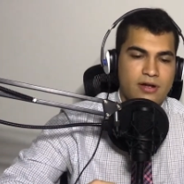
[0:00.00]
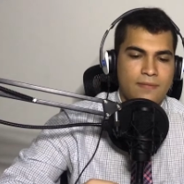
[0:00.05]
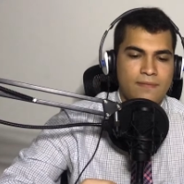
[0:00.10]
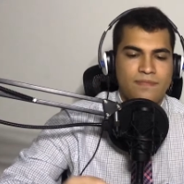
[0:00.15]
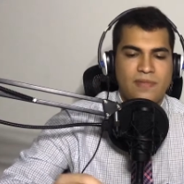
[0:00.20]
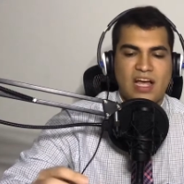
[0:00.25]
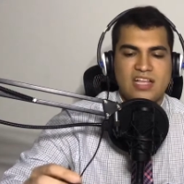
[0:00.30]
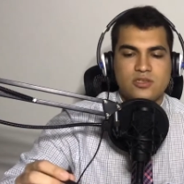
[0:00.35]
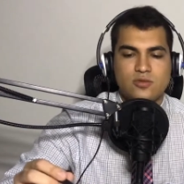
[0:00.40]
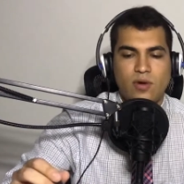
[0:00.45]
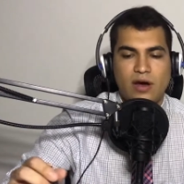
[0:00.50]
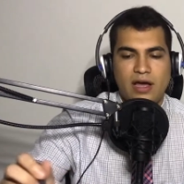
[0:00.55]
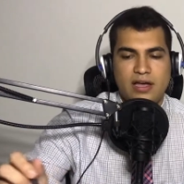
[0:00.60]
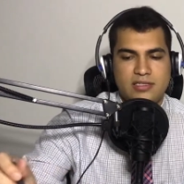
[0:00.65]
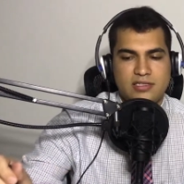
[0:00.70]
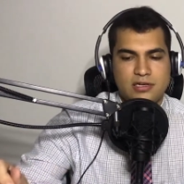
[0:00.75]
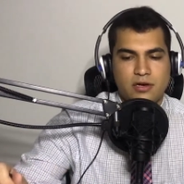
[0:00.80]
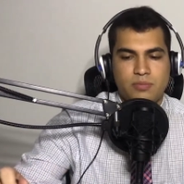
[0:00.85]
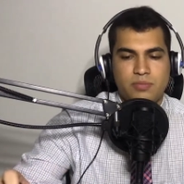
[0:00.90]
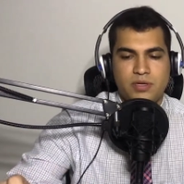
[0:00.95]
That's why I
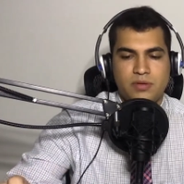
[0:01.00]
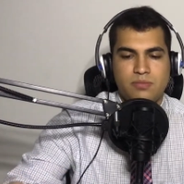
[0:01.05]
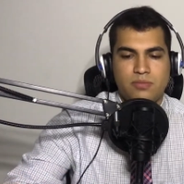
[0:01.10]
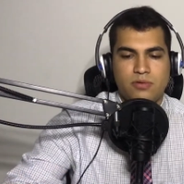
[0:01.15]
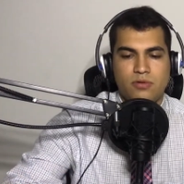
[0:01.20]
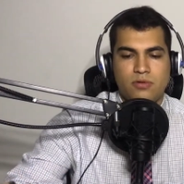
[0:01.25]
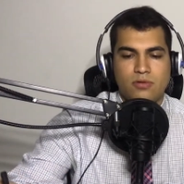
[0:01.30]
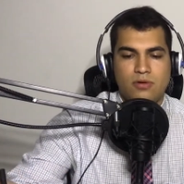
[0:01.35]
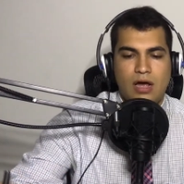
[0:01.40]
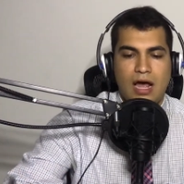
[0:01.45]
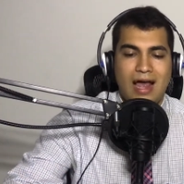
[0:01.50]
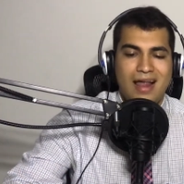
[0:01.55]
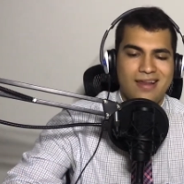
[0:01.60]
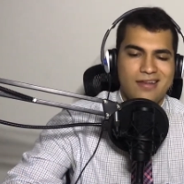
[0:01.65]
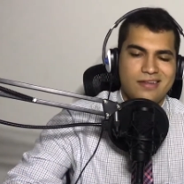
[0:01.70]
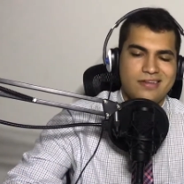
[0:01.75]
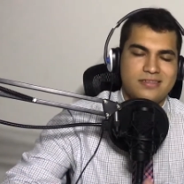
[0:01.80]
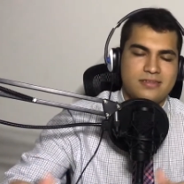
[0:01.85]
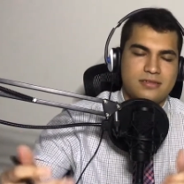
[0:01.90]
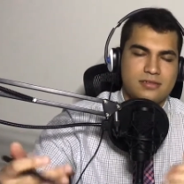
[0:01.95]
tell people, at
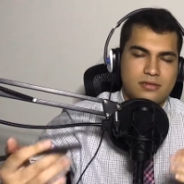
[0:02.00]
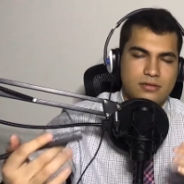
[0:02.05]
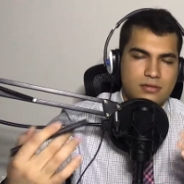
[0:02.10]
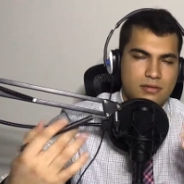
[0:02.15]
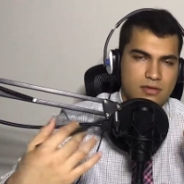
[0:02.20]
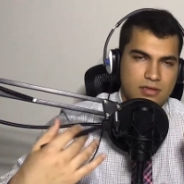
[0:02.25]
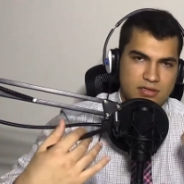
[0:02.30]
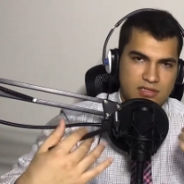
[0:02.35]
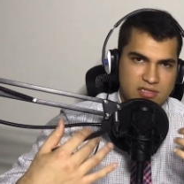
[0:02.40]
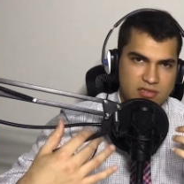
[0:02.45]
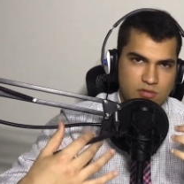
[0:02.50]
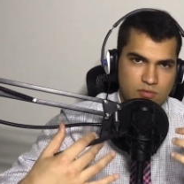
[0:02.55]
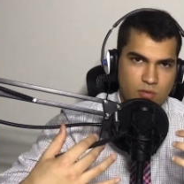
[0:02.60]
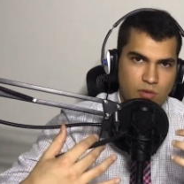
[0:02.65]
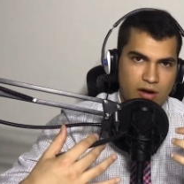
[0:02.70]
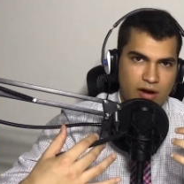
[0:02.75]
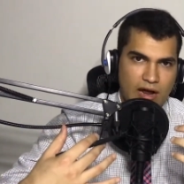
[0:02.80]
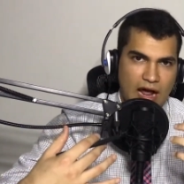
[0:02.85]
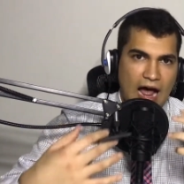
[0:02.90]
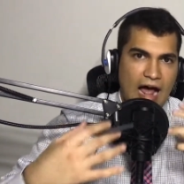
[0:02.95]
least this is
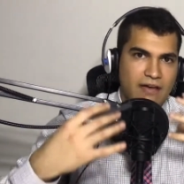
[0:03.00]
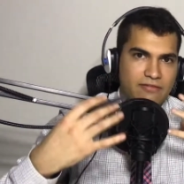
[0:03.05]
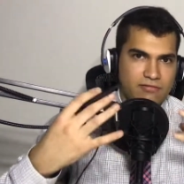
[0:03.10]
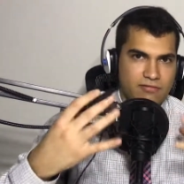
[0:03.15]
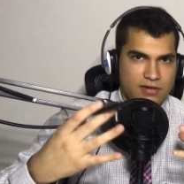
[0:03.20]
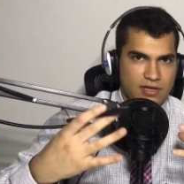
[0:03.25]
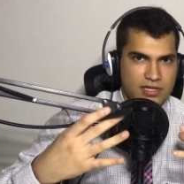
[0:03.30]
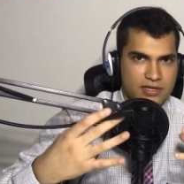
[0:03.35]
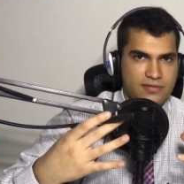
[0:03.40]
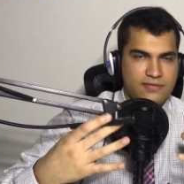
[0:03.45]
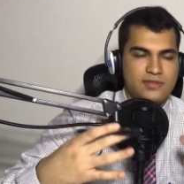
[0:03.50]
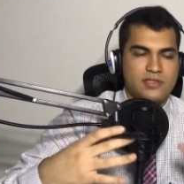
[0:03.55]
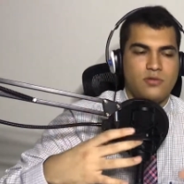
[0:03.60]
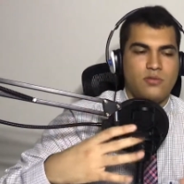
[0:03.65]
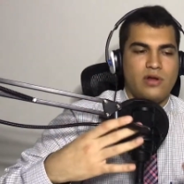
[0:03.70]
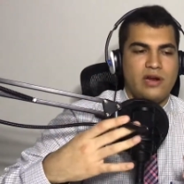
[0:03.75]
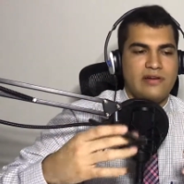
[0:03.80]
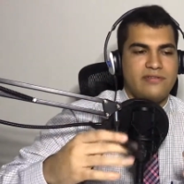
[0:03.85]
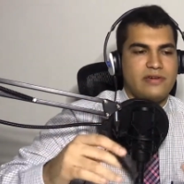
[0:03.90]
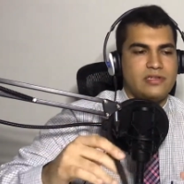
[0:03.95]
what I've lived and
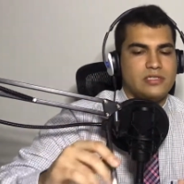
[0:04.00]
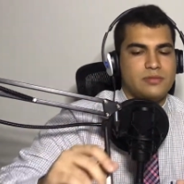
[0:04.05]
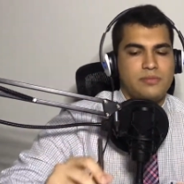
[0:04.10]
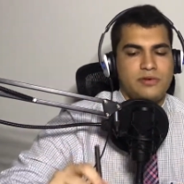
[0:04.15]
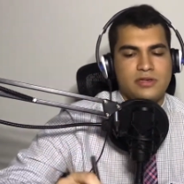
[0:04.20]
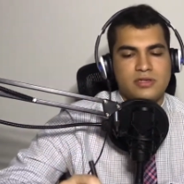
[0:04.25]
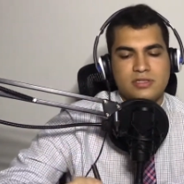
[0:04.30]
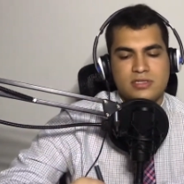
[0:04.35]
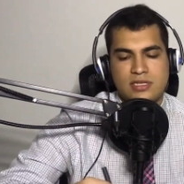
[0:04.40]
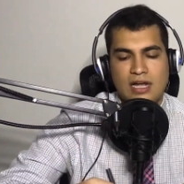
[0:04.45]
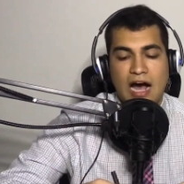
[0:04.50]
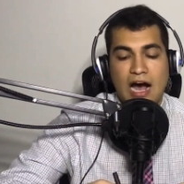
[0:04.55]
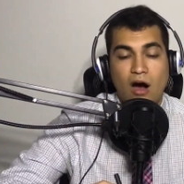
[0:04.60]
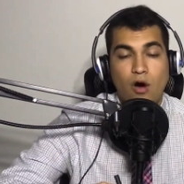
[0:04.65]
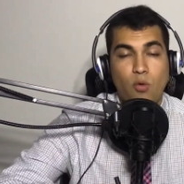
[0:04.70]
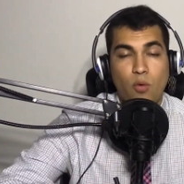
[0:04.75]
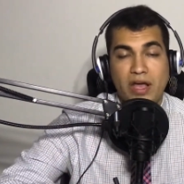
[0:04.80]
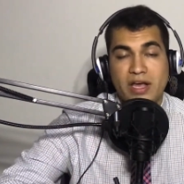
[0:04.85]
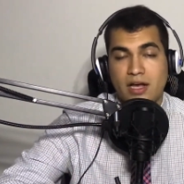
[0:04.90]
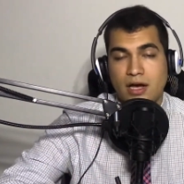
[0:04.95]
what I've experienced. I'll
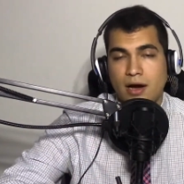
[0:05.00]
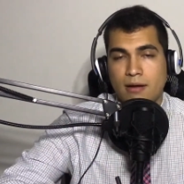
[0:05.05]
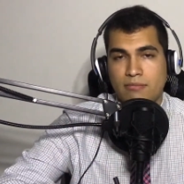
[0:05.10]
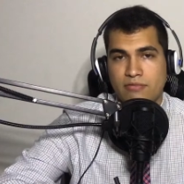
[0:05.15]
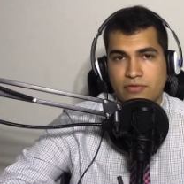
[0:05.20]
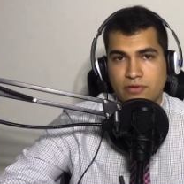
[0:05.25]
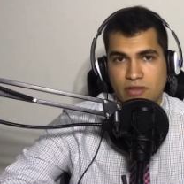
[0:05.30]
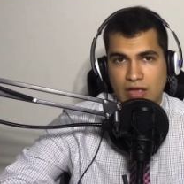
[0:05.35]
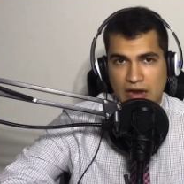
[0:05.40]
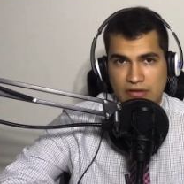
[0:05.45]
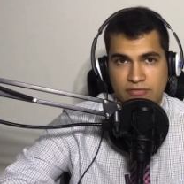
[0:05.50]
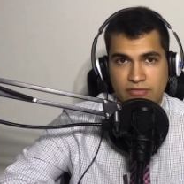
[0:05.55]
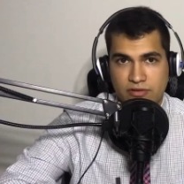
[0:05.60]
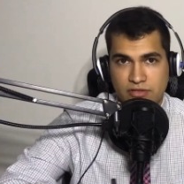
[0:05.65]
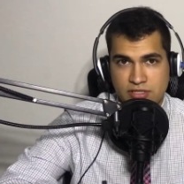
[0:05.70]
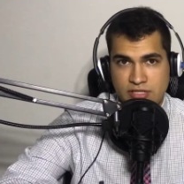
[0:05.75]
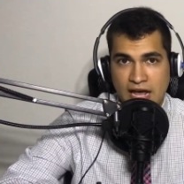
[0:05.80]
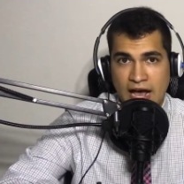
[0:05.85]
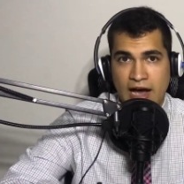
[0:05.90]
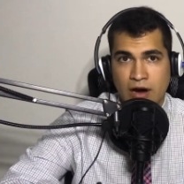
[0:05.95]
wake up for that
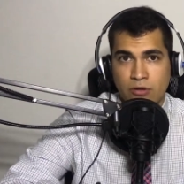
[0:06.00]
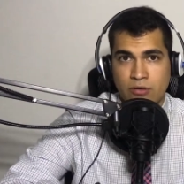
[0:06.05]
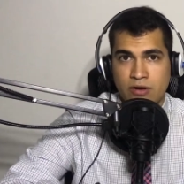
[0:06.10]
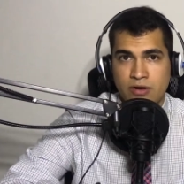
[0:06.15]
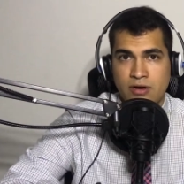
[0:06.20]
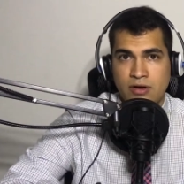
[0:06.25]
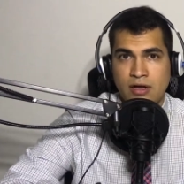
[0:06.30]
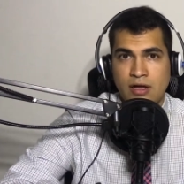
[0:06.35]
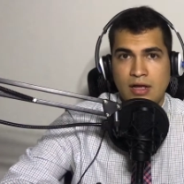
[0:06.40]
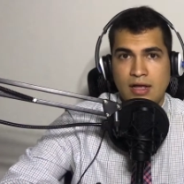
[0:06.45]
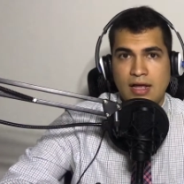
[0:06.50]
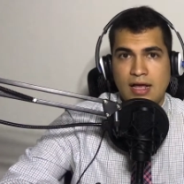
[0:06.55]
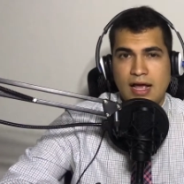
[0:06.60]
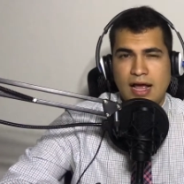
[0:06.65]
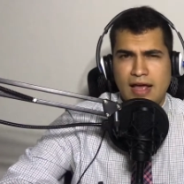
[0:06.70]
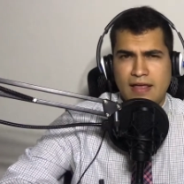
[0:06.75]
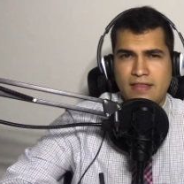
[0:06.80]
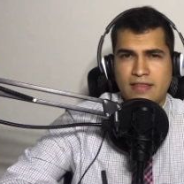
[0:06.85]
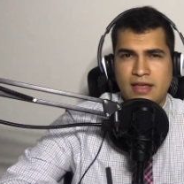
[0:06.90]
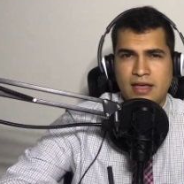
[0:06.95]
first hour,
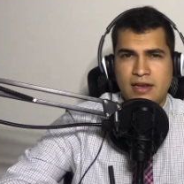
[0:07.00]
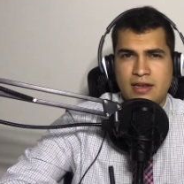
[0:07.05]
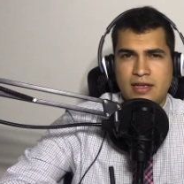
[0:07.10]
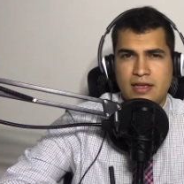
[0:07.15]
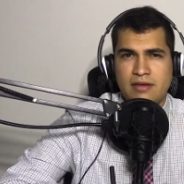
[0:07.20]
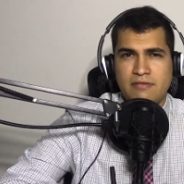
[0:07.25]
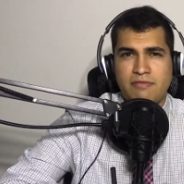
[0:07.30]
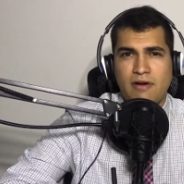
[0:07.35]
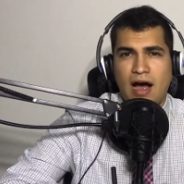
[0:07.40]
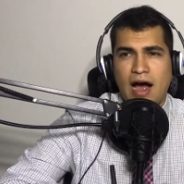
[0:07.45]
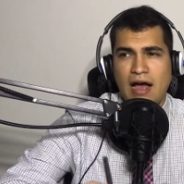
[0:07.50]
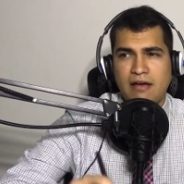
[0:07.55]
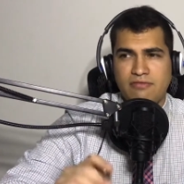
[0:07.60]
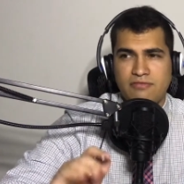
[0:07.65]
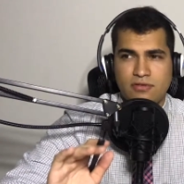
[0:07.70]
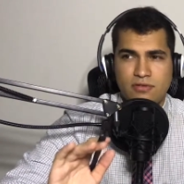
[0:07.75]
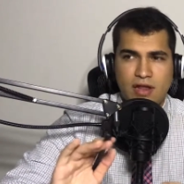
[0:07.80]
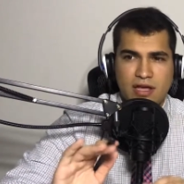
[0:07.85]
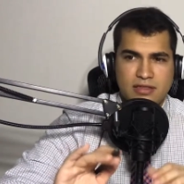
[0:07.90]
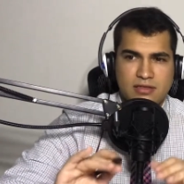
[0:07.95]
and then if I
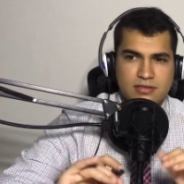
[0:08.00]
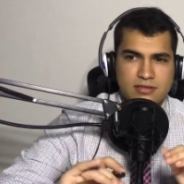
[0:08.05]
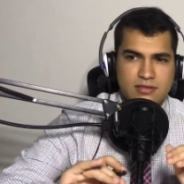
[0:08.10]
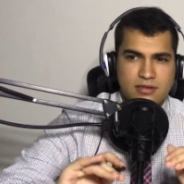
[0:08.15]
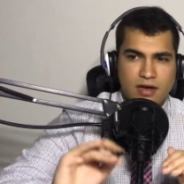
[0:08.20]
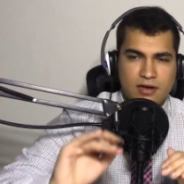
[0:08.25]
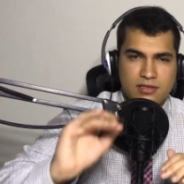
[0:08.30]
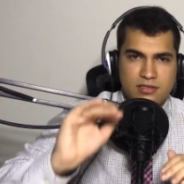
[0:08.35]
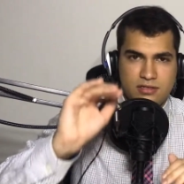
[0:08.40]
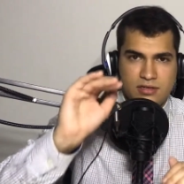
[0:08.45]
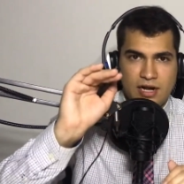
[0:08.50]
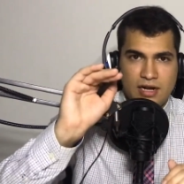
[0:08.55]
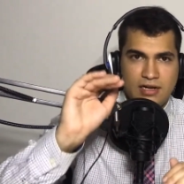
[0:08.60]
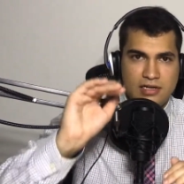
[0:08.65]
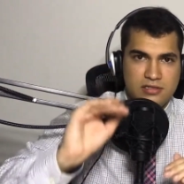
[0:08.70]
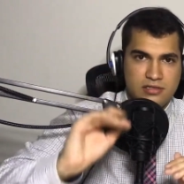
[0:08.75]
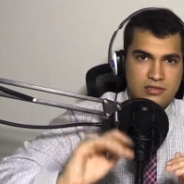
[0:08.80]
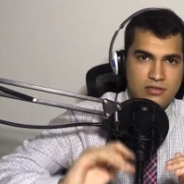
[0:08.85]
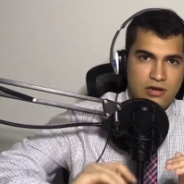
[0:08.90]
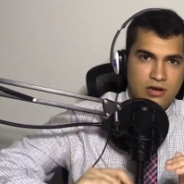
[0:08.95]
feel like the stocks are not
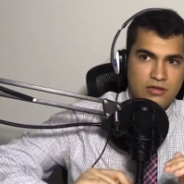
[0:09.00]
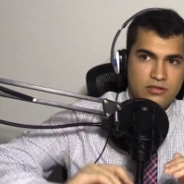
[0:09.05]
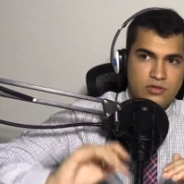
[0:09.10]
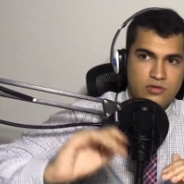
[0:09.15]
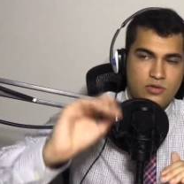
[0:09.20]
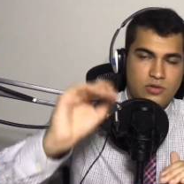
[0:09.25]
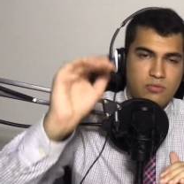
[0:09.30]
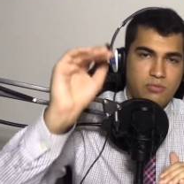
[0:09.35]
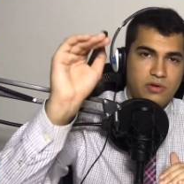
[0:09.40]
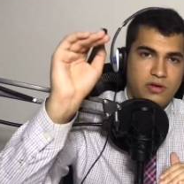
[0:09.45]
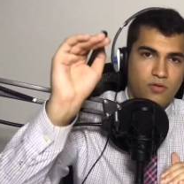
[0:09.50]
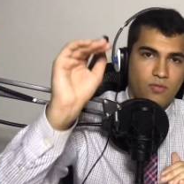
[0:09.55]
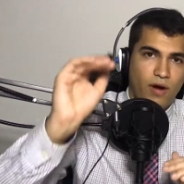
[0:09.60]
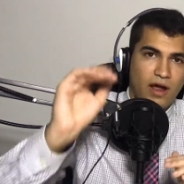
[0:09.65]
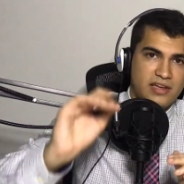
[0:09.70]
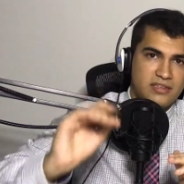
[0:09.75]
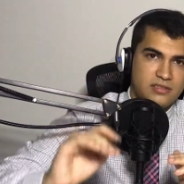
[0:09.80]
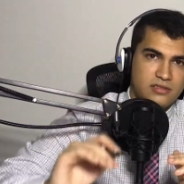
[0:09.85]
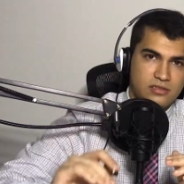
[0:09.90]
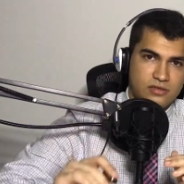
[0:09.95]
necessarily doing big
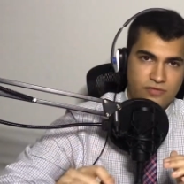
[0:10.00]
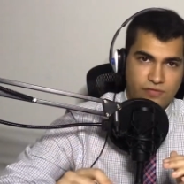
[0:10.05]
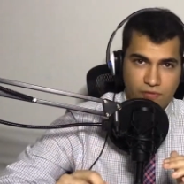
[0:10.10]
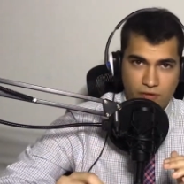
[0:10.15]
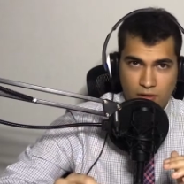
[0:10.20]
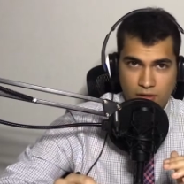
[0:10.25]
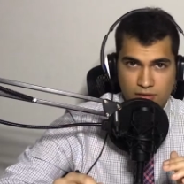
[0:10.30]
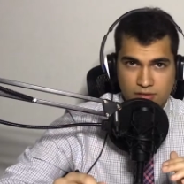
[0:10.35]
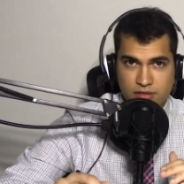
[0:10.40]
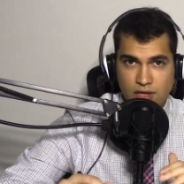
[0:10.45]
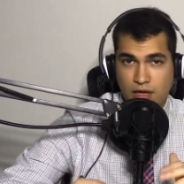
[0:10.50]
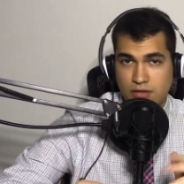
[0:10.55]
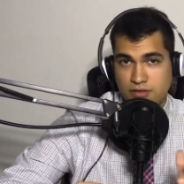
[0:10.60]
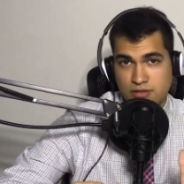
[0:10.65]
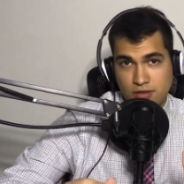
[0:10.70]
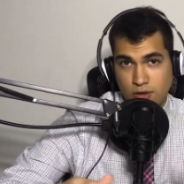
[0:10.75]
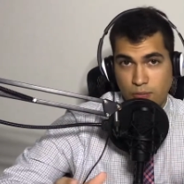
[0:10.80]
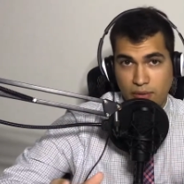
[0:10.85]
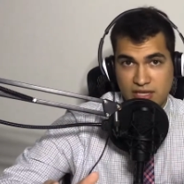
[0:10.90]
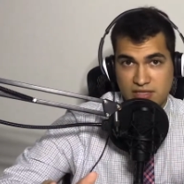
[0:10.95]
rises or falls, I'll just
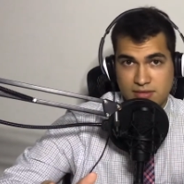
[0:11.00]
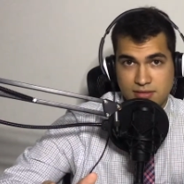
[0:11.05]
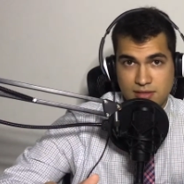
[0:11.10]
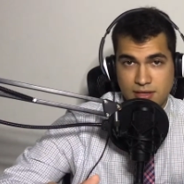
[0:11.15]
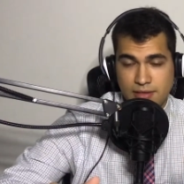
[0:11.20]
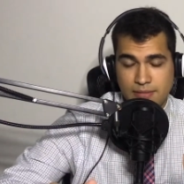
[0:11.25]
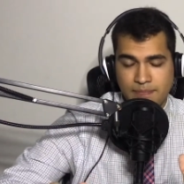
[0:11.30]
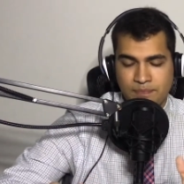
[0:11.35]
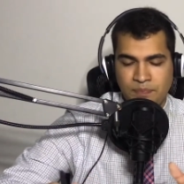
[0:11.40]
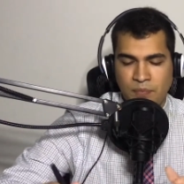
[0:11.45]
go back to sleep.